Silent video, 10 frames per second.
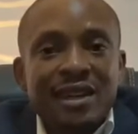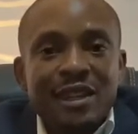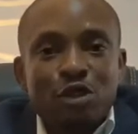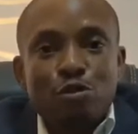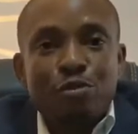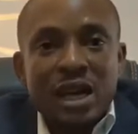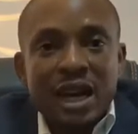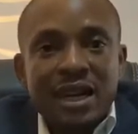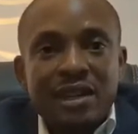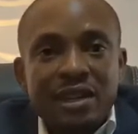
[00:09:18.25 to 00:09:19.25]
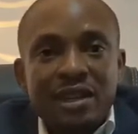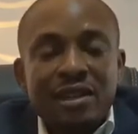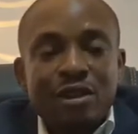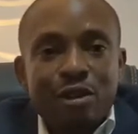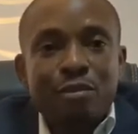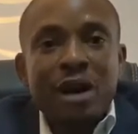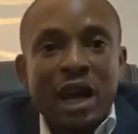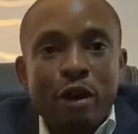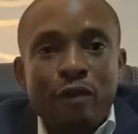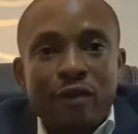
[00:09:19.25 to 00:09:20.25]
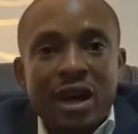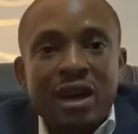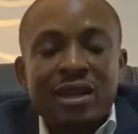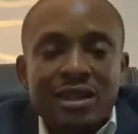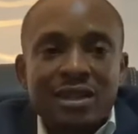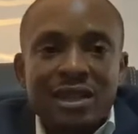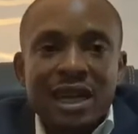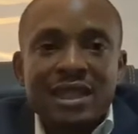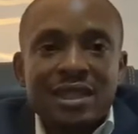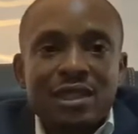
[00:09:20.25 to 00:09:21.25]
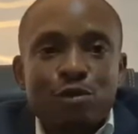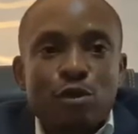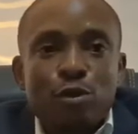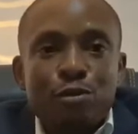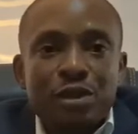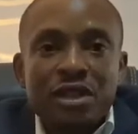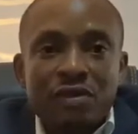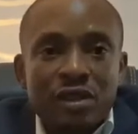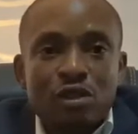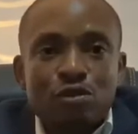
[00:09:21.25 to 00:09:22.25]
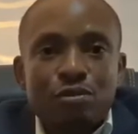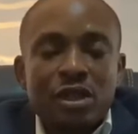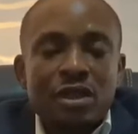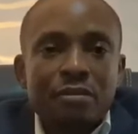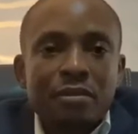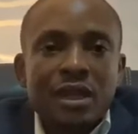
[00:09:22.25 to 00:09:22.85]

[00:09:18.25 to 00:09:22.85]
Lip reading: it will be agreed on my offer that this is what will be given to me.